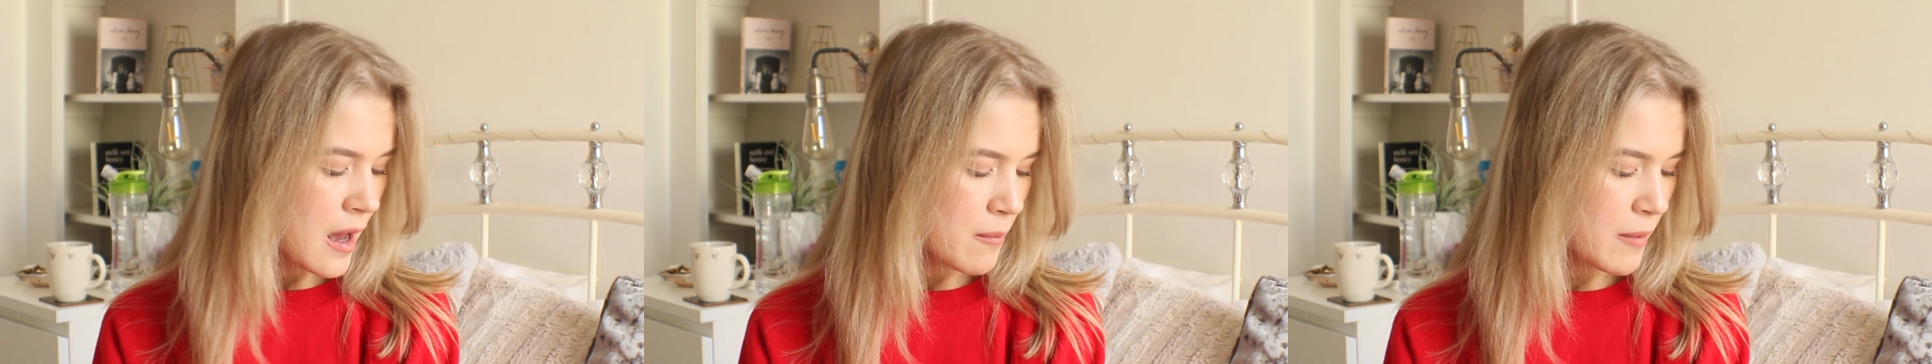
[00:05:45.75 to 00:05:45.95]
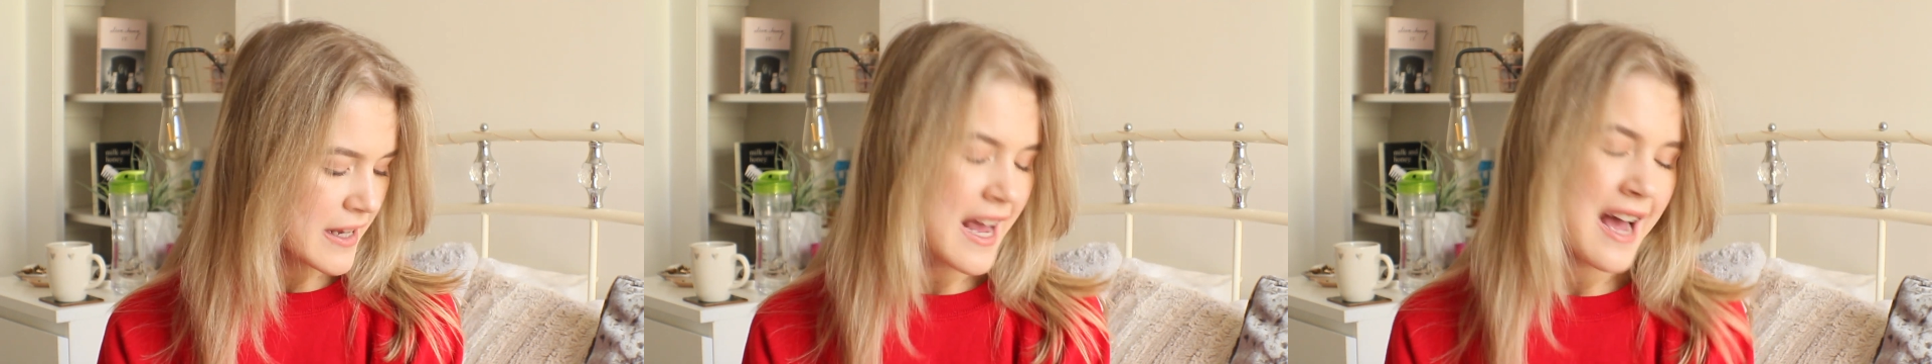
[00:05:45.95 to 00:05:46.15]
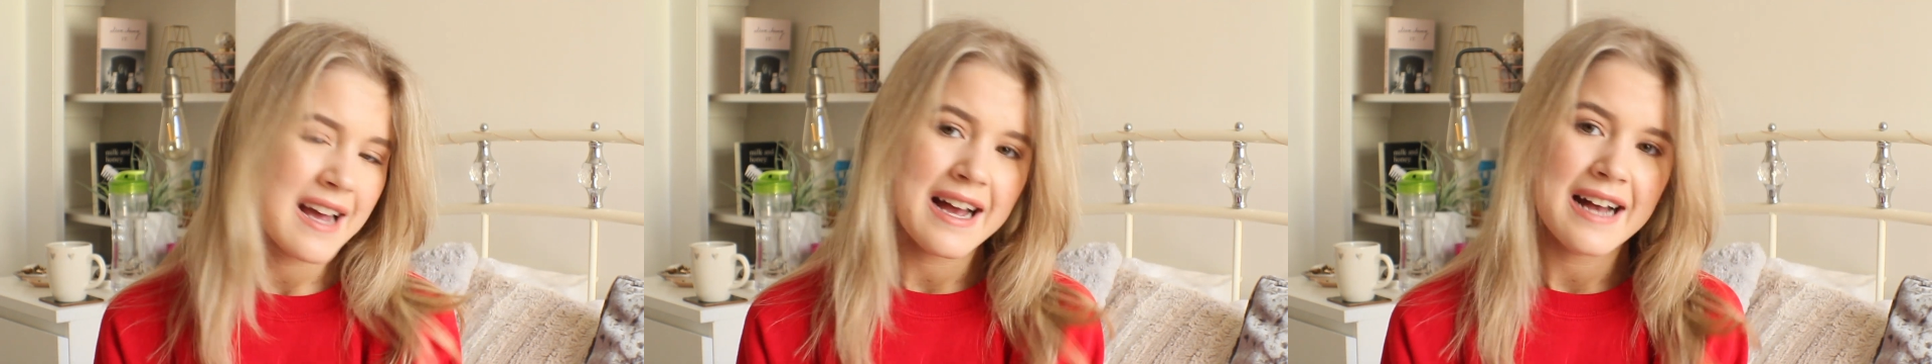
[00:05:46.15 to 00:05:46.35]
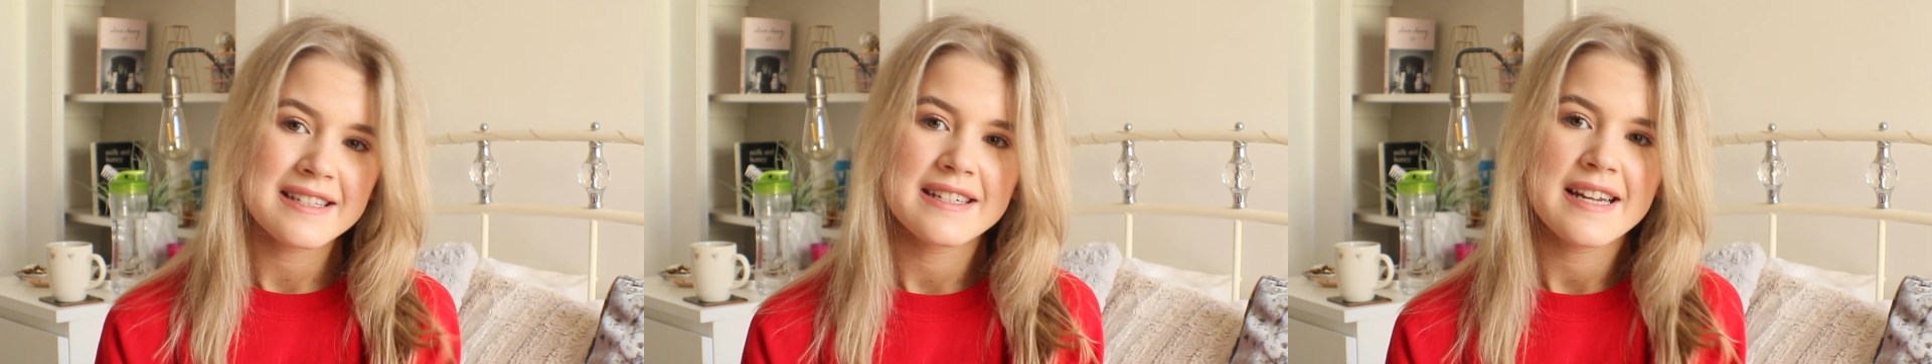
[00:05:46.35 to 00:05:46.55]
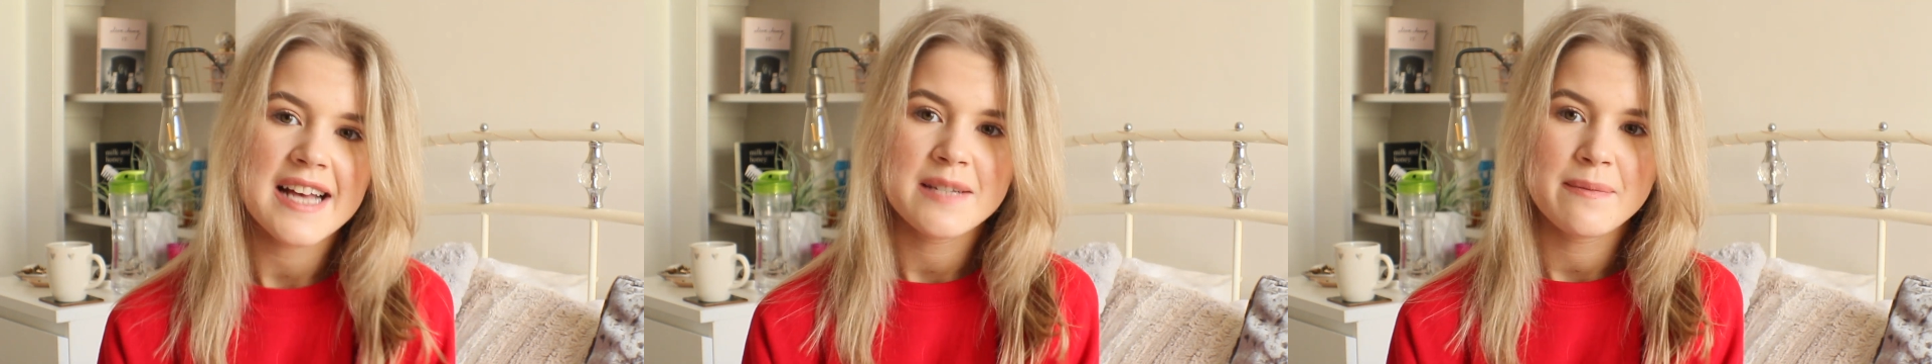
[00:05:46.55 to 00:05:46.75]
But yeah, it
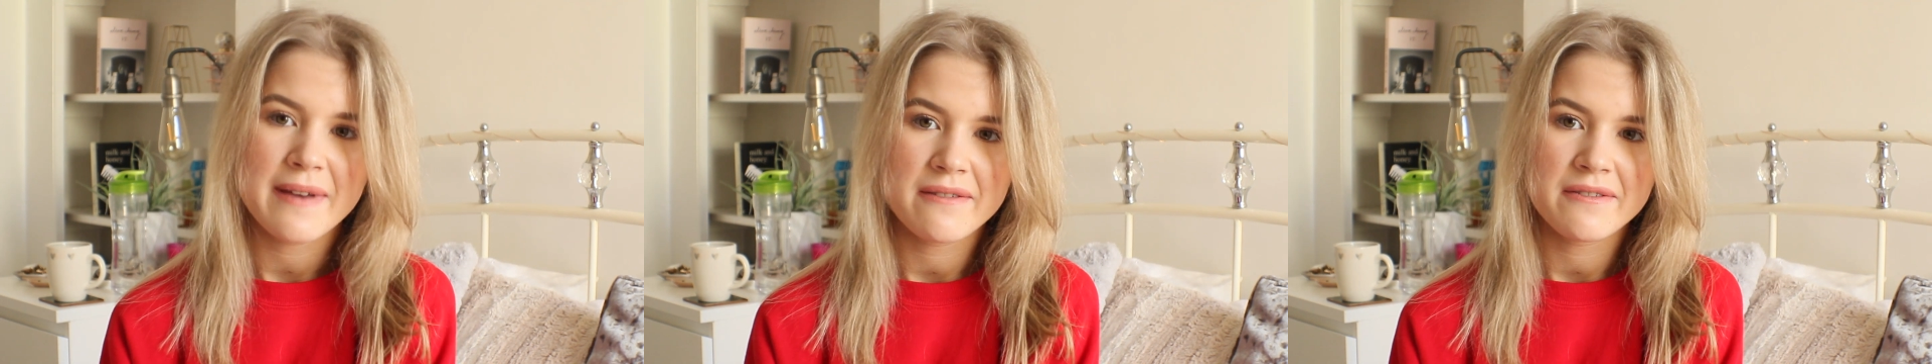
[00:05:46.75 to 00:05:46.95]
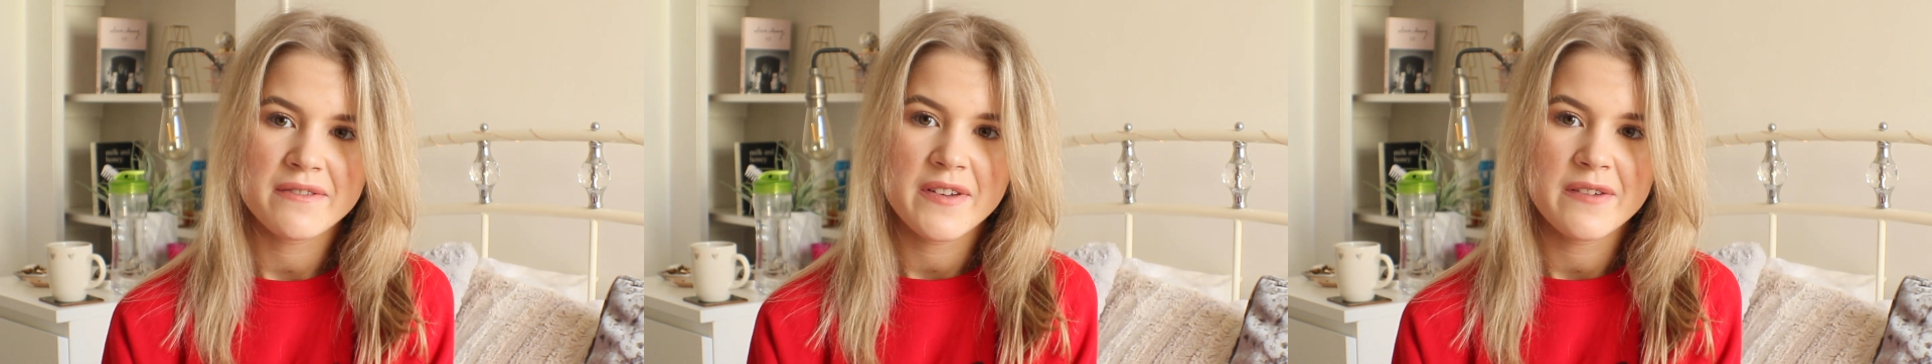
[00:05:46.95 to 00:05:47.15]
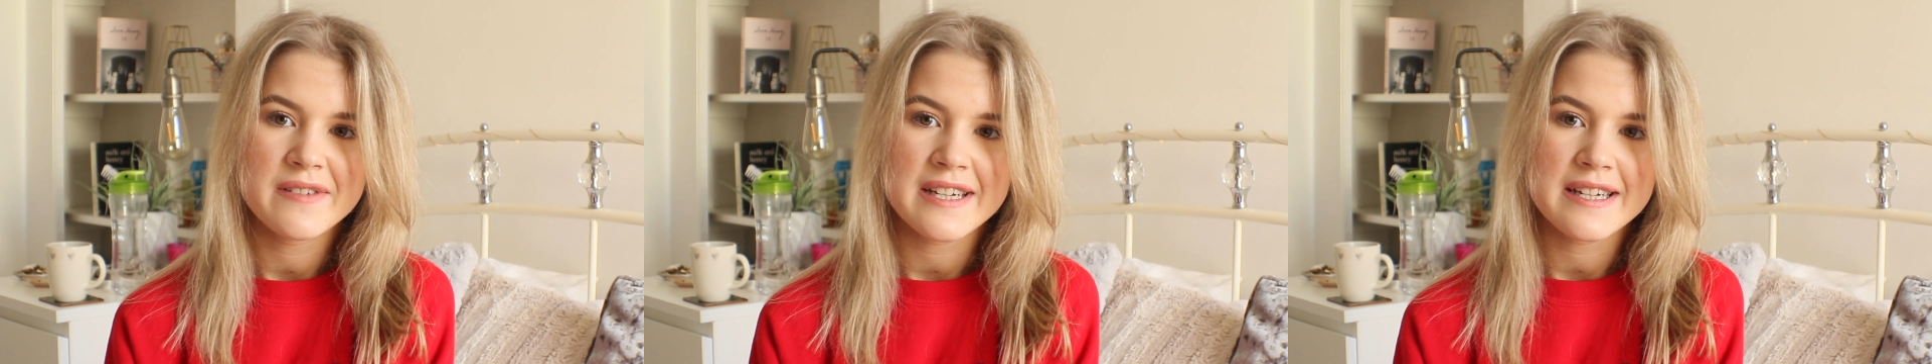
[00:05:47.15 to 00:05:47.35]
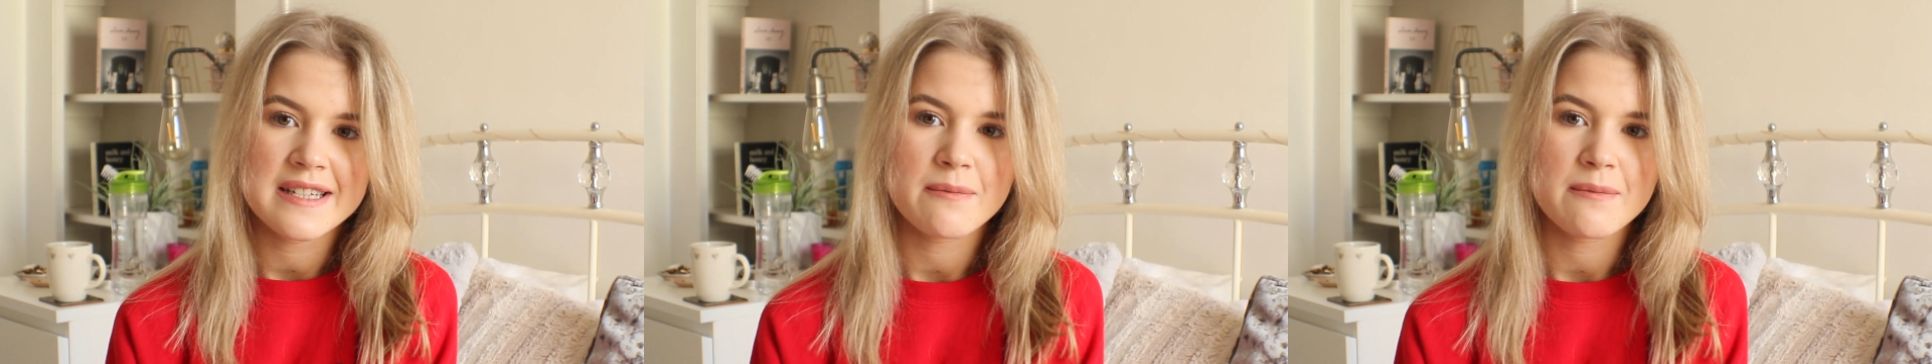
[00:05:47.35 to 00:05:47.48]
has an SPF of 15